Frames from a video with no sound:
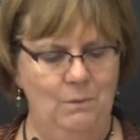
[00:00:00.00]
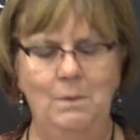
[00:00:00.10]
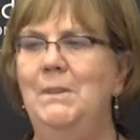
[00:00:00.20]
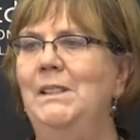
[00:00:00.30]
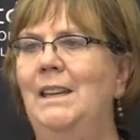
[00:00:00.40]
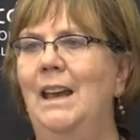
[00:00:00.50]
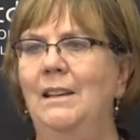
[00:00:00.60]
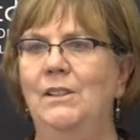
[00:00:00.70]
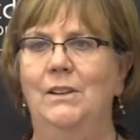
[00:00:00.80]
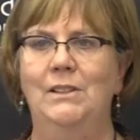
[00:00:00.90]
we must
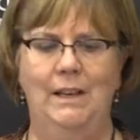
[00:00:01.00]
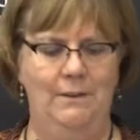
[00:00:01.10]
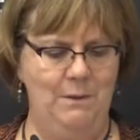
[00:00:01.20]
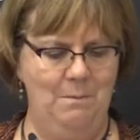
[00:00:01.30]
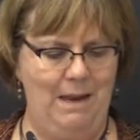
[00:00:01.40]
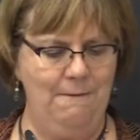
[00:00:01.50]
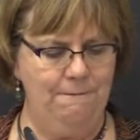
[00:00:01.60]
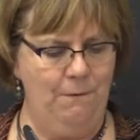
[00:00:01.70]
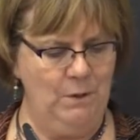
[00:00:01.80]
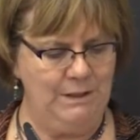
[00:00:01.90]
ask ourselves, am I
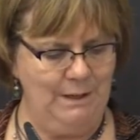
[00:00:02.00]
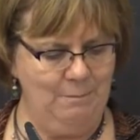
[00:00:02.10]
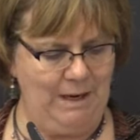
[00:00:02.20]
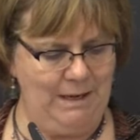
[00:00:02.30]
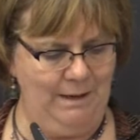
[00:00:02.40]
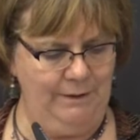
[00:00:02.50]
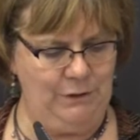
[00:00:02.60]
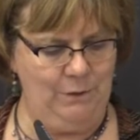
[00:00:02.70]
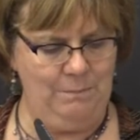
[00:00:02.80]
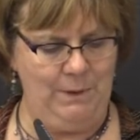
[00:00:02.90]
forcing my
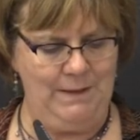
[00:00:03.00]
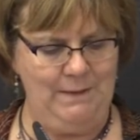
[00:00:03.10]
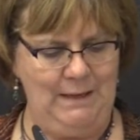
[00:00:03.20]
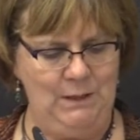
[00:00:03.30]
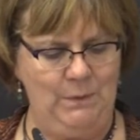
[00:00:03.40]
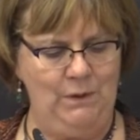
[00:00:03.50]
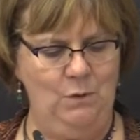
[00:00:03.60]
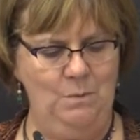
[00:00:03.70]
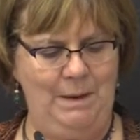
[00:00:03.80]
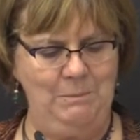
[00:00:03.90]
culture upon these with
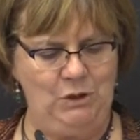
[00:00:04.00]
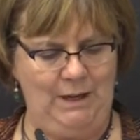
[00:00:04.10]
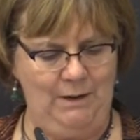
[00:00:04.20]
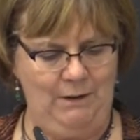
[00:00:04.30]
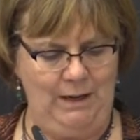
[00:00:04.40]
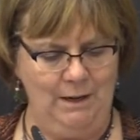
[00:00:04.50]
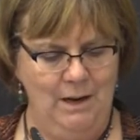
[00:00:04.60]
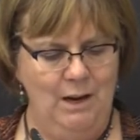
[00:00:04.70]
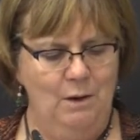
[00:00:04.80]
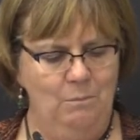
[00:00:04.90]
whom I'm sharing?
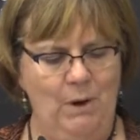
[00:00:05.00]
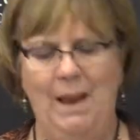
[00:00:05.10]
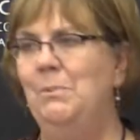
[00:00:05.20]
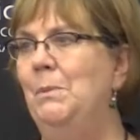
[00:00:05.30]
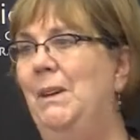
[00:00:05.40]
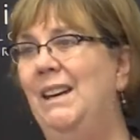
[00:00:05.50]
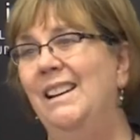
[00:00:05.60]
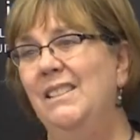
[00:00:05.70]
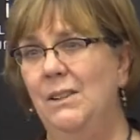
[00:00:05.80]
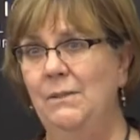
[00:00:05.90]
Perhaps
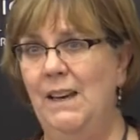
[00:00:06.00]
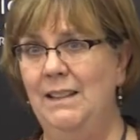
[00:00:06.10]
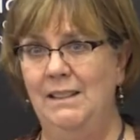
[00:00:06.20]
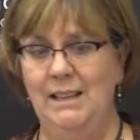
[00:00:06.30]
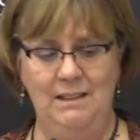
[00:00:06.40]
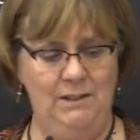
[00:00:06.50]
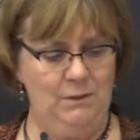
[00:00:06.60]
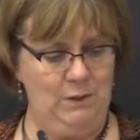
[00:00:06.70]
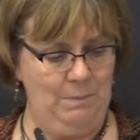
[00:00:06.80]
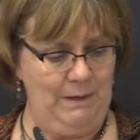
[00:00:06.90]
because of that sense of
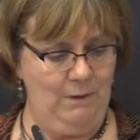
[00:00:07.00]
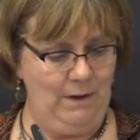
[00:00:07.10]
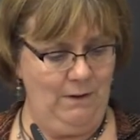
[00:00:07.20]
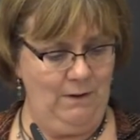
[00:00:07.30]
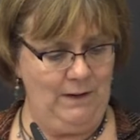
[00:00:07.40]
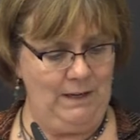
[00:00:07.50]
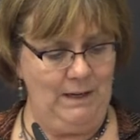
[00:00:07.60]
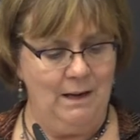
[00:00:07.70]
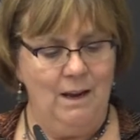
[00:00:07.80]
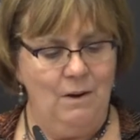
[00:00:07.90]

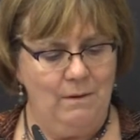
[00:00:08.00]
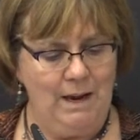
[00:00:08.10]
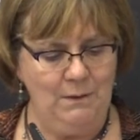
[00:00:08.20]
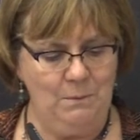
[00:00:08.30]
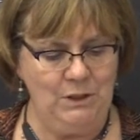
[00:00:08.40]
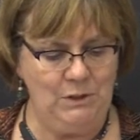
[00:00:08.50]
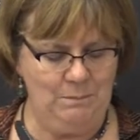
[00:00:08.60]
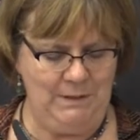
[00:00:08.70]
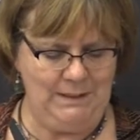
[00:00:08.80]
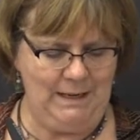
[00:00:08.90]
superiority. Rather, we
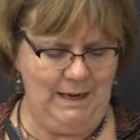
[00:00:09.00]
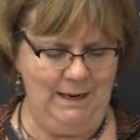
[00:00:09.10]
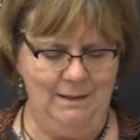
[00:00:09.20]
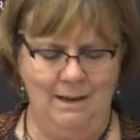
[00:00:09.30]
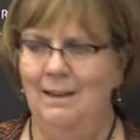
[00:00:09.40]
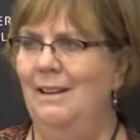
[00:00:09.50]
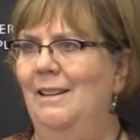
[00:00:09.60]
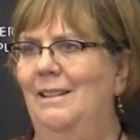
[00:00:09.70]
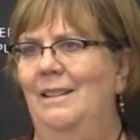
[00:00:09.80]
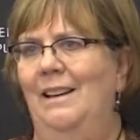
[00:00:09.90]
should be saying,
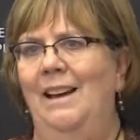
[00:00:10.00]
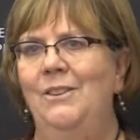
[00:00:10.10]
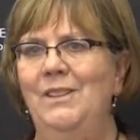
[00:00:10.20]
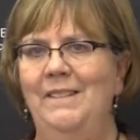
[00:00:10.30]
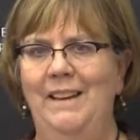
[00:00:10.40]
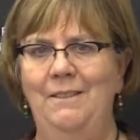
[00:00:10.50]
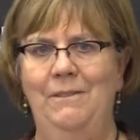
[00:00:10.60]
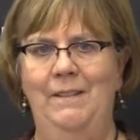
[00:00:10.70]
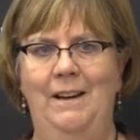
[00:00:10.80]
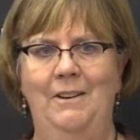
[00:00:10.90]
how
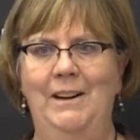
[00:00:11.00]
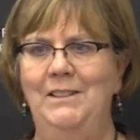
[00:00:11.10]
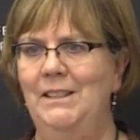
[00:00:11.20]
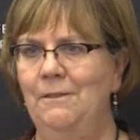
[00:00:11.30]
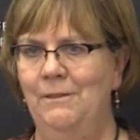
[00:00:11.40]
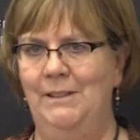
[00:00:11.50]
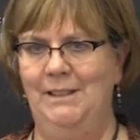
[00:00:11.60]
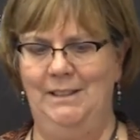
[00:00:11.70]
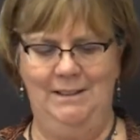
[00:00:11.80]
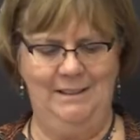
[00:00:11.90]
delightful are our
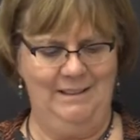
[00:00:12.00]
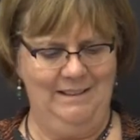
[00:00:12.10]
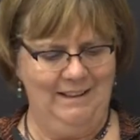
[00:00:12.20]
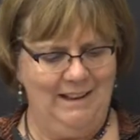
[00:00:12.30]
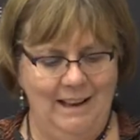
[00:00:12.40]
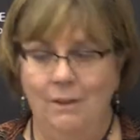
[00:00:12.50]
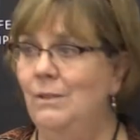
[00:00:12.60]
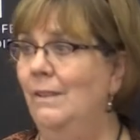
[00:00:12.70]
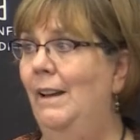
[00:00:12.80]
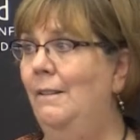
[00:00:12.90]
differences? How
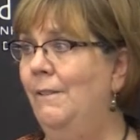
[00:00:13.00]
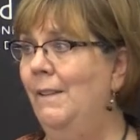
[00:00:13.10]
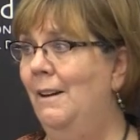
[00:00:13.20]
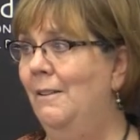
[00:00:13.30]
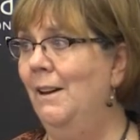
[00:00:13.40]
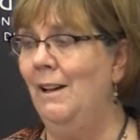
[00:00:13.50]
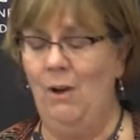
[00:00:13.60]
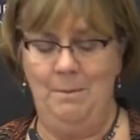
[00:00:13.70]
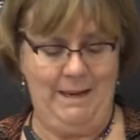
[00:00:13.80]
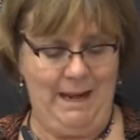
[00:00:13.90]
delightful are our
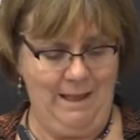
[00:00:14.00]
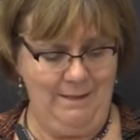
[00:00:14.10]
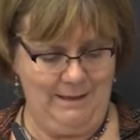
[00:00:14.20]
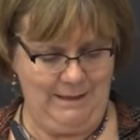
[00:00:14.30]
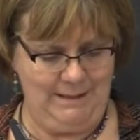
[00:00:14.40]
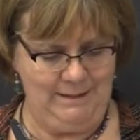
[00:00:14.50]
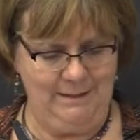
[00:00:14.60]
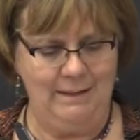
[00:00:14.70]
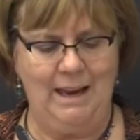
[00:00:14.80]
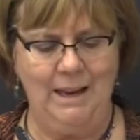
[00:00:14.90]
commonalities?
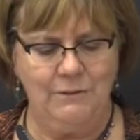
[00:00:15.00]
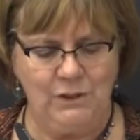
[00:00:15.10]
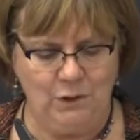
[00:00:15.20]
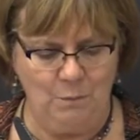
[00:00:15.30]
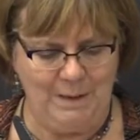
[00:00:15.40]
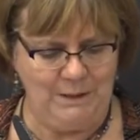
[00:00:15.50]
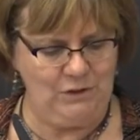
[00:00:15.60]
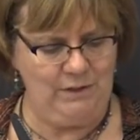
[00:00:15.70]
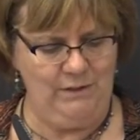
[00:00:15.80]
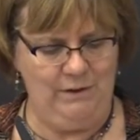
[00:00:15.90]
And I have so
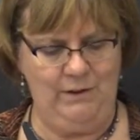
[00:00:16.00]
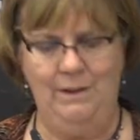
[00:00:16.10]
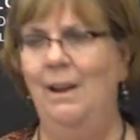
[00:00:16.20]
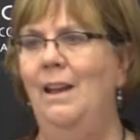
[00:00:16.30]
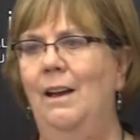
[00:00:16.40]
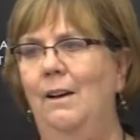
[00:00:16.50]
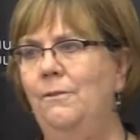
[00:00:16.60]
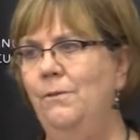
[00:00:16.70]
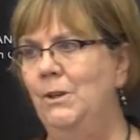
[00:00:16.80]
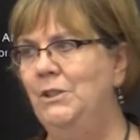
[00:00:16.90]
much to learn. How
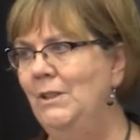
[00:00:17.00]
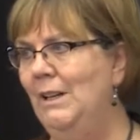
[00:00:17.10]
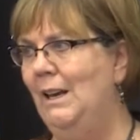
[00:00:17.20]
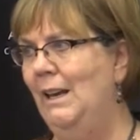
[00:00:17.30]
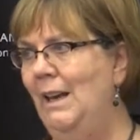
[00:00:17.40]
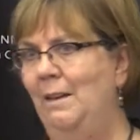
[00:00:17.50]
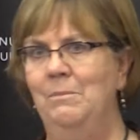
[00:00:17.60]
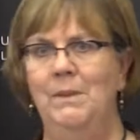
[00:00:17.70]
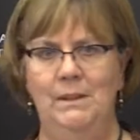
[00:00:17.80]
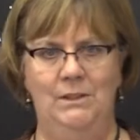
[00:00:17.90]
fortunate I
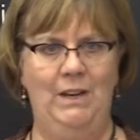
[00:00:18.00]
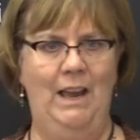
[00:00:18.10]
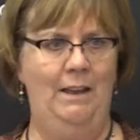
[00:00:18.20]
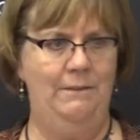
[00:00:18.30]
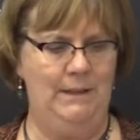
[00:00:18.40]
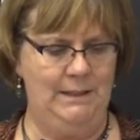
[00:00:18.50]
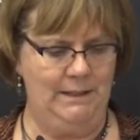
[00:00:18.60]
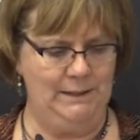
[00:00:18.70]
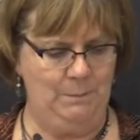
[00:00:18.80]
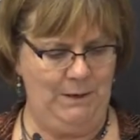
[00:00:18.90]
am to have these
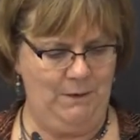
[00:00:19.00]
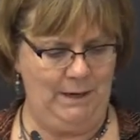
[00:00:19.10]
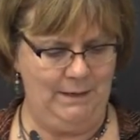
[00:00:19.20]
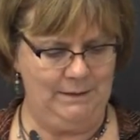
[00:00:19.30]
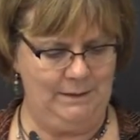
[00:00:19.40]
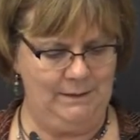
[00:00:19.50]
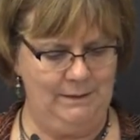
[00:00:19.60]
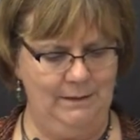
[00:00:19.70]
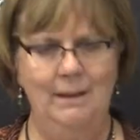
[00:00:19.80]
experiences.